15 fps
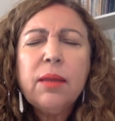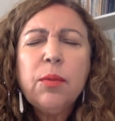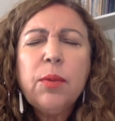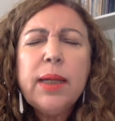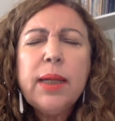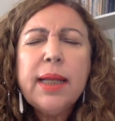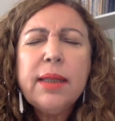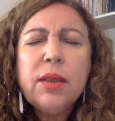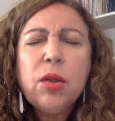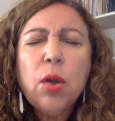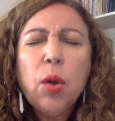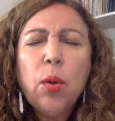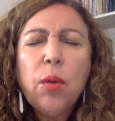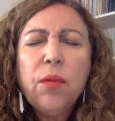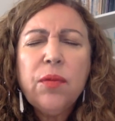we let
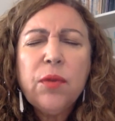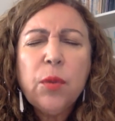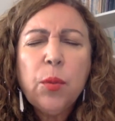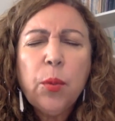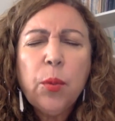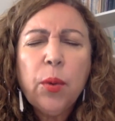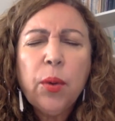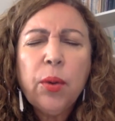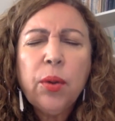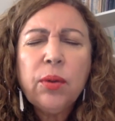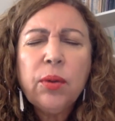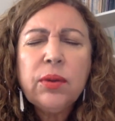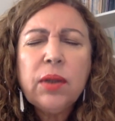go of the world